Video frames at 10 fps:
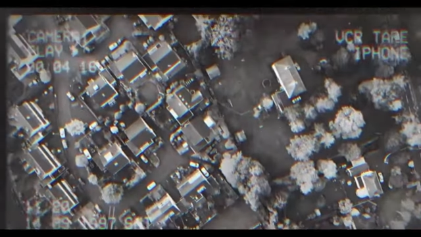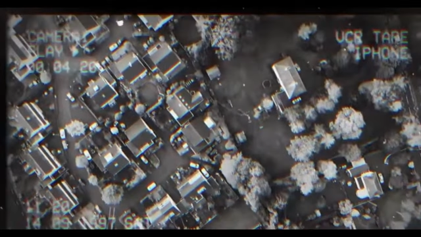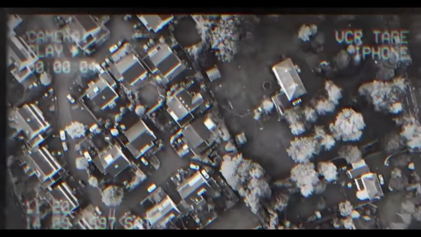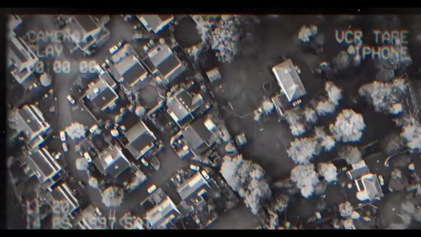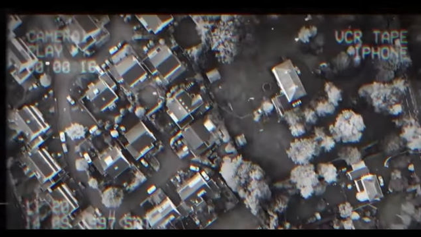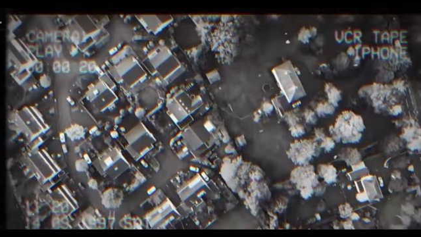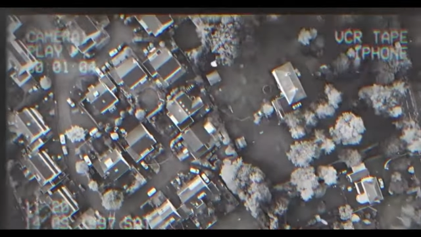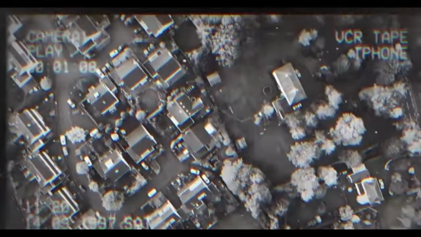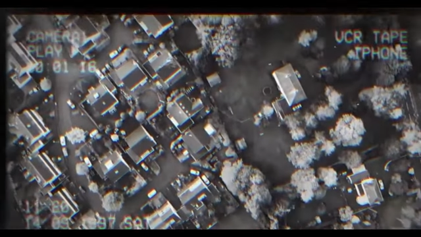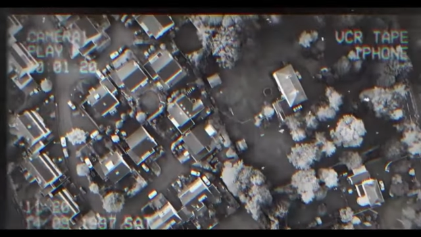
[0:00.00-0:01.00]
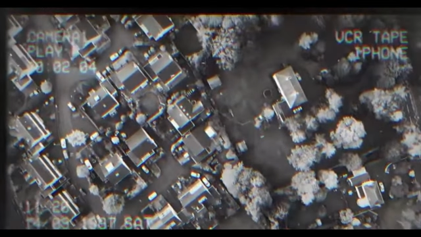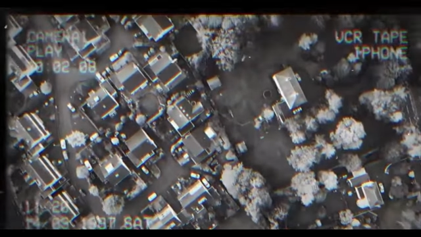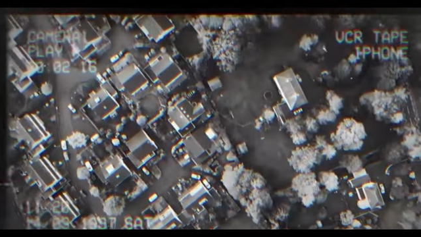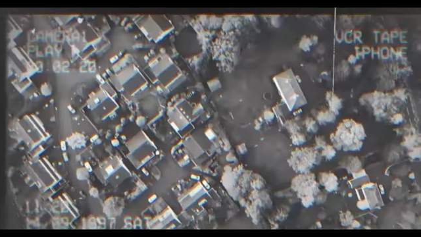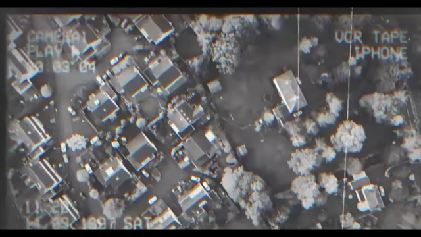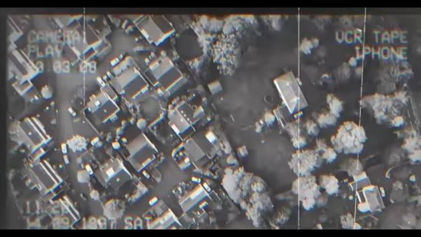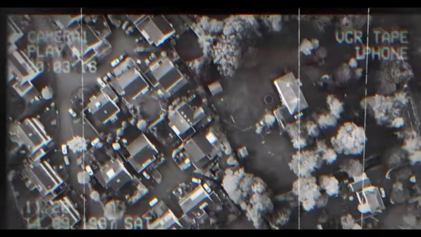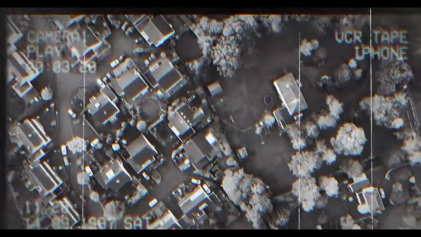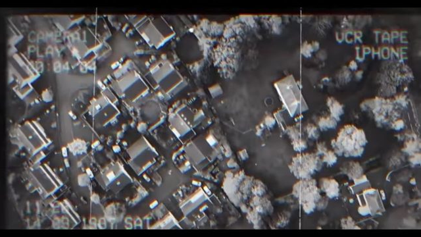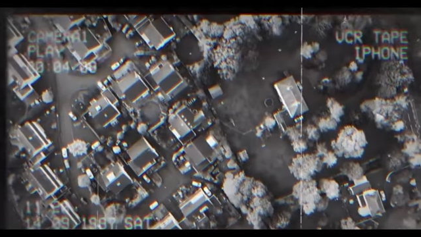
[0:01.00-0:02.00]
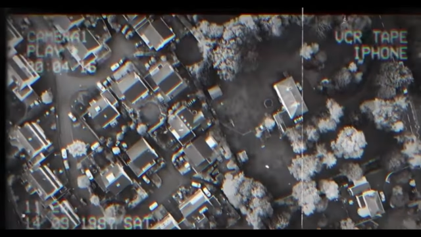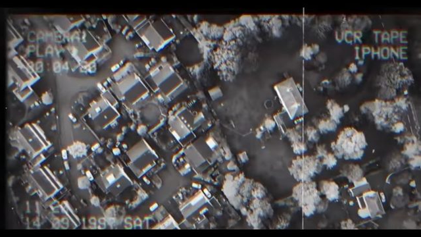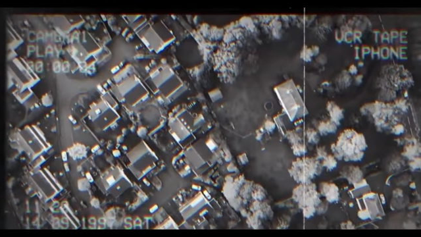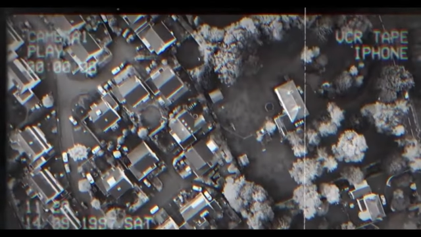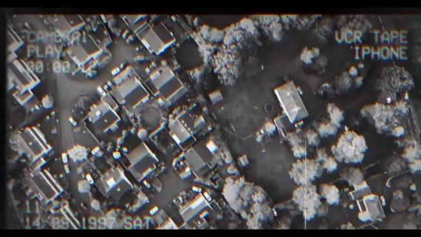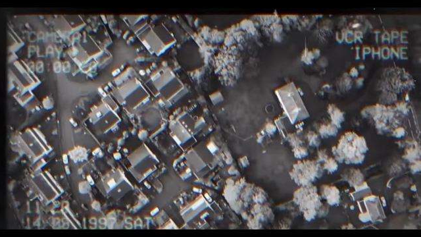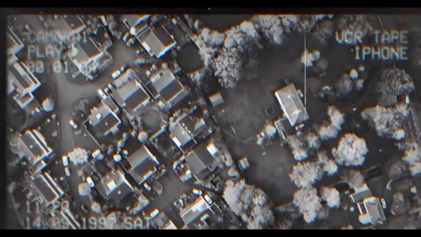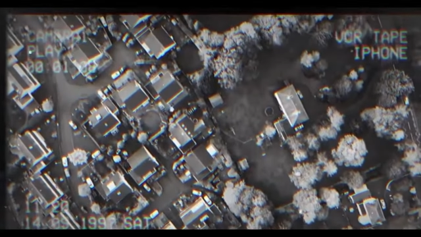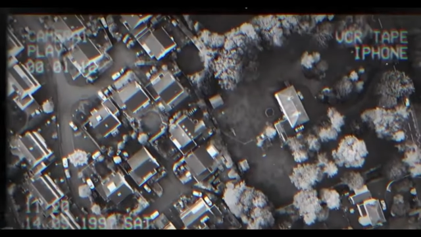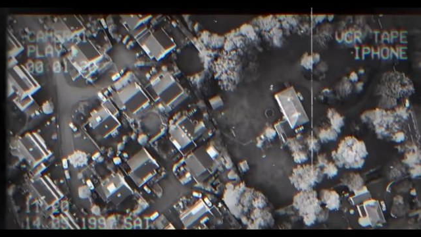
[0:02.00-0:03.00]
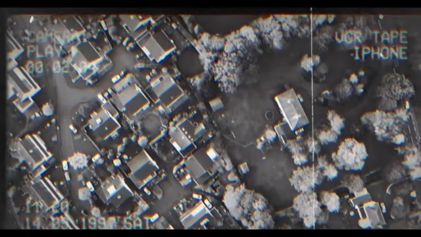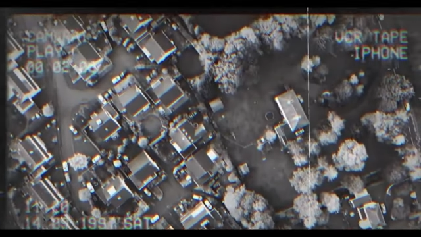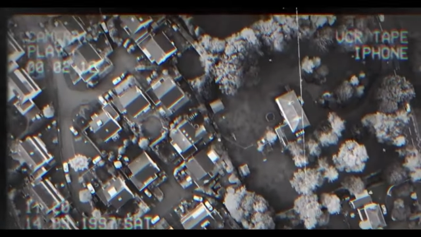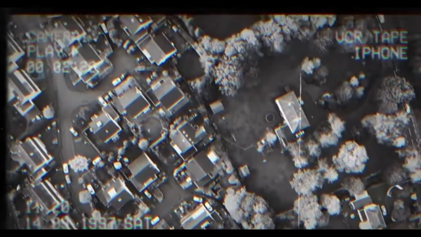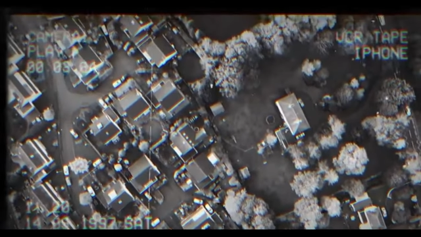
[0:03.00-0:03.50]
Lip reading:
Nobody's mouth can be seen.